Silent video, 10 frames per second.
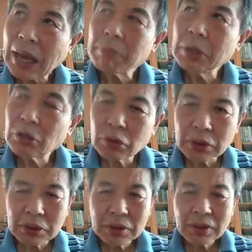
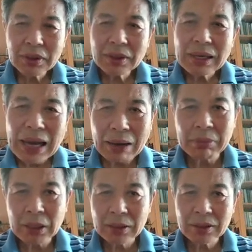habitual
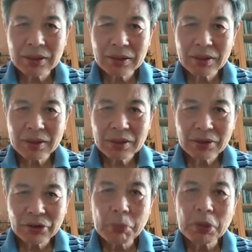karma,
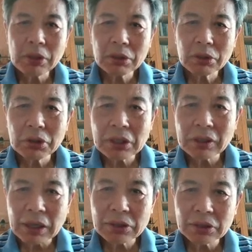repeated good
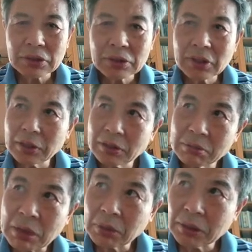intention. You see,
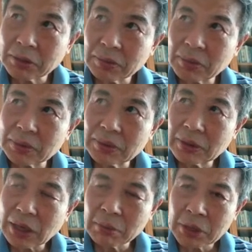remember
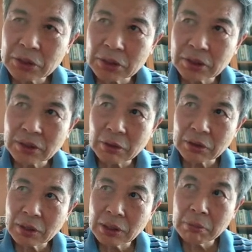I mentioned just now
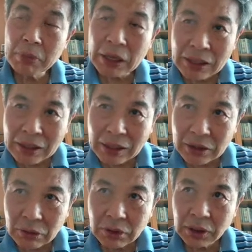in the Nibbedika
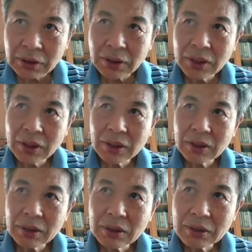Sutta,
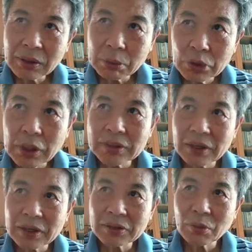the Buddha
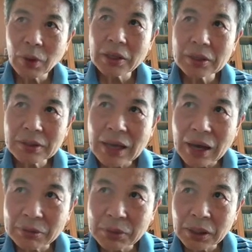says, what is
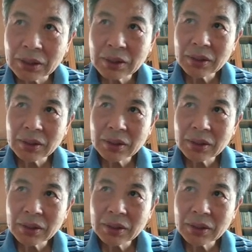karma?